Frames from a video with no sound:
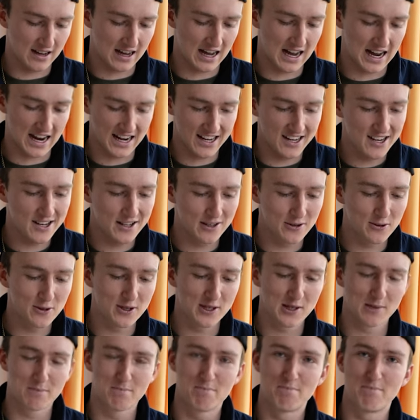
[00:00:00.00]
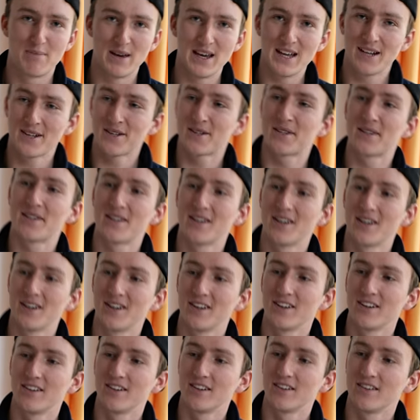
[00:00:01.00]
I need to spit
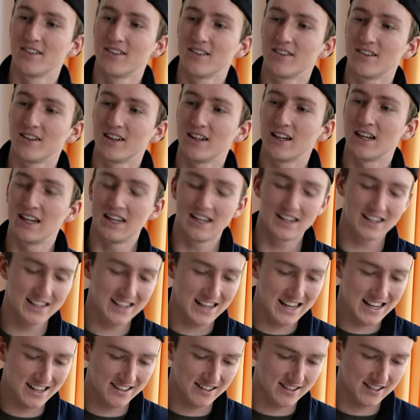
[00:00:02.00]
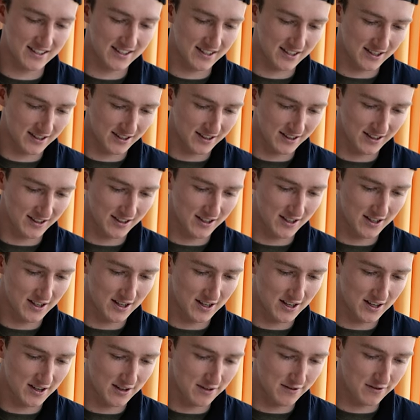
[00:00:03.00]
in that
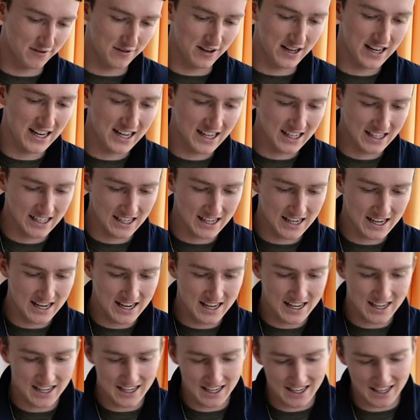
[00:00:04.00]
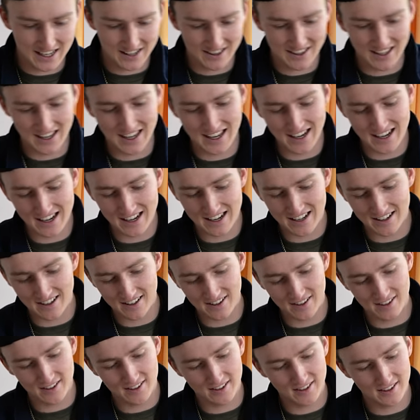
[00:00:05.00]
thing and then
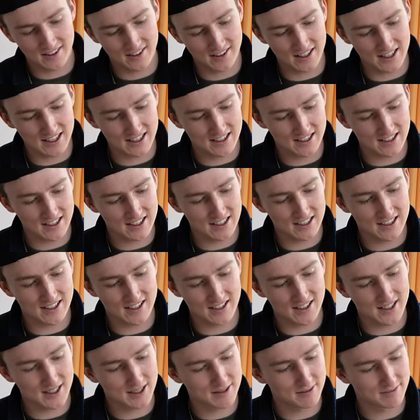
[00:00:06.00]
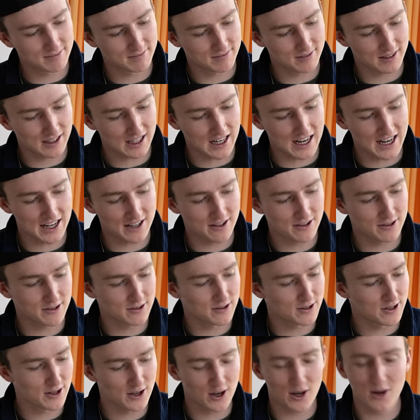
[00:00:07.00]
this is, I
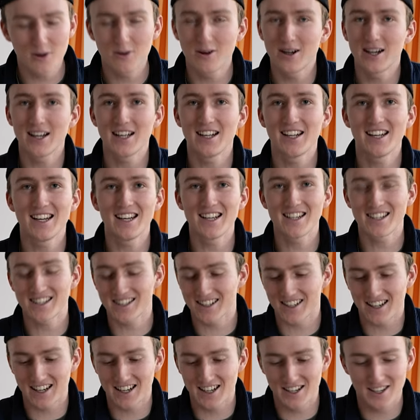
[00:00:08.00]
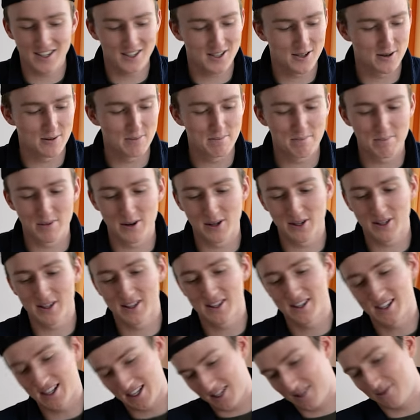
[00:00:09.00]
don't know what it is. I need to put
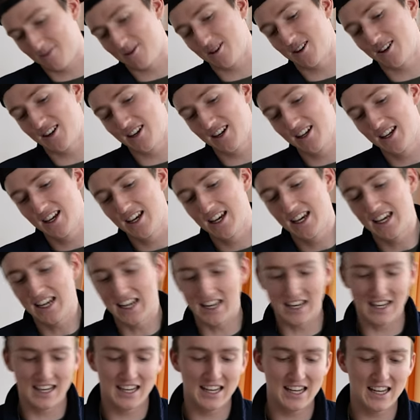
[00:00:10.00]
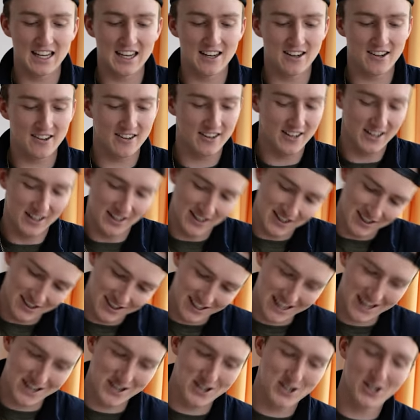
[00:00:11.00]
this one in here,
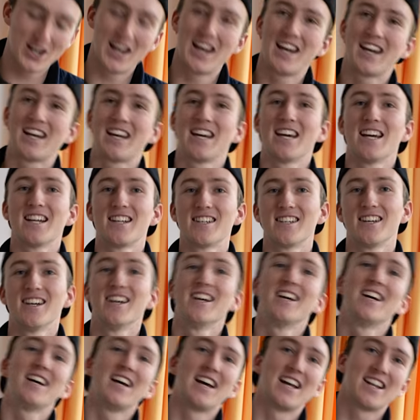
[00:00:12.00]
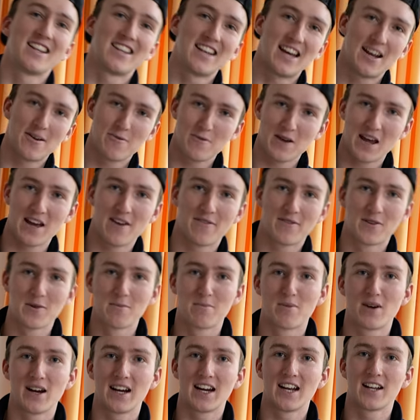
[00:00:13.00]
then shake it, and then we have to
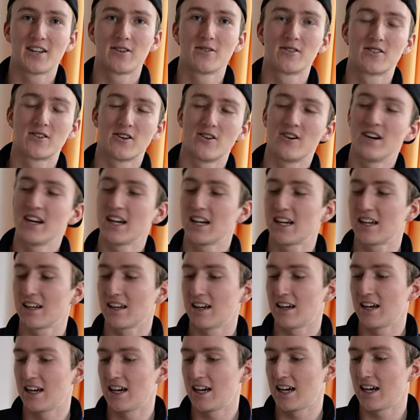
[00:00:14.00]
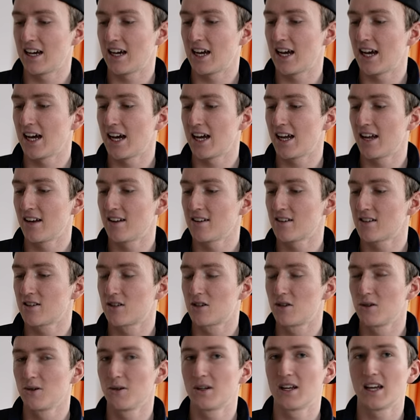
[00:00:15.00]
bring it to Zurich. And
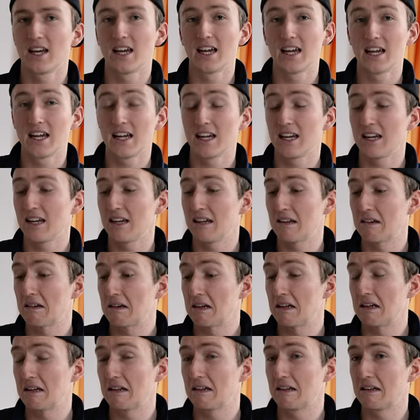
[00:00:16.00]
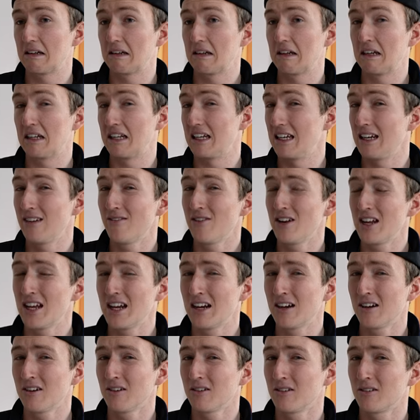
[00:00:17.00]
today in the
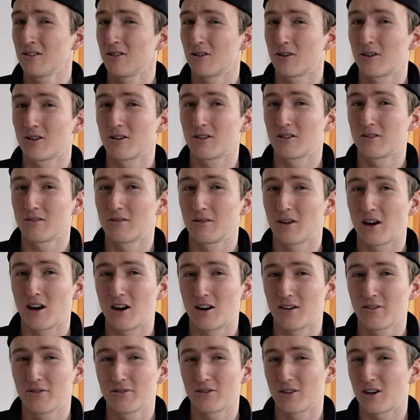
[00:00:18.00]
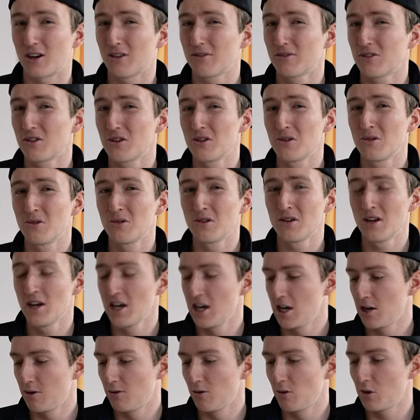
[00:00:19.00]
evening or afternoon
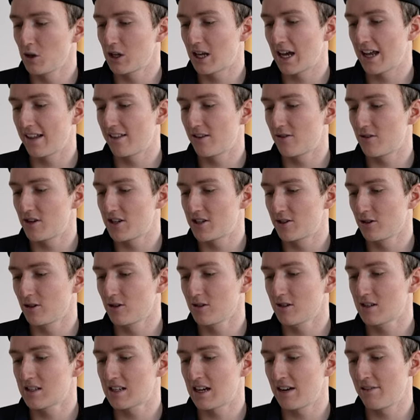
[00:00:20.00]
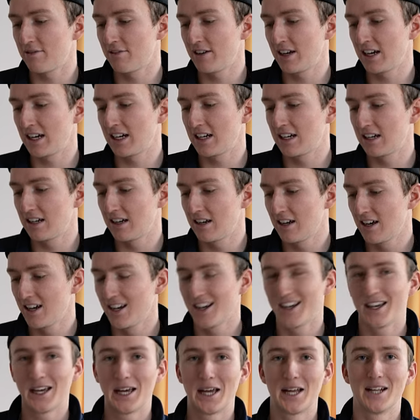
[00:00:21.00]
we'll get the results, I think.
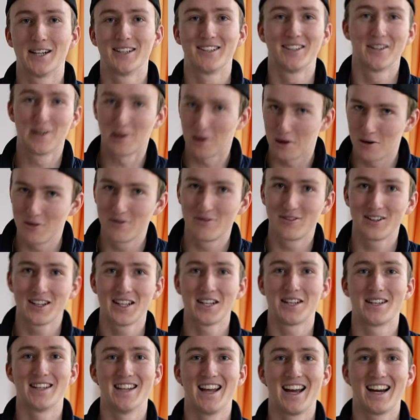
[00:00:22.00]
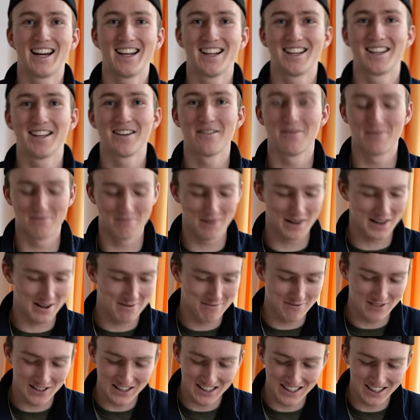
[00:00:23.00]
And hopefully it's negative, but
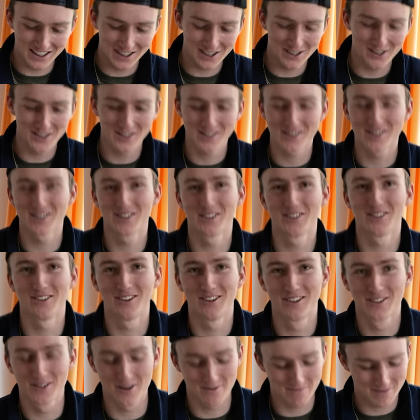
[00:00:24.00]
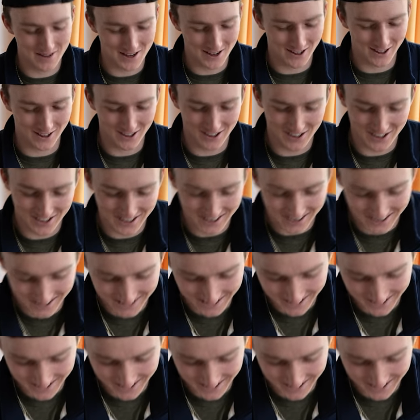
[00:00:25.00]
I'm feeling good, so it should be all good.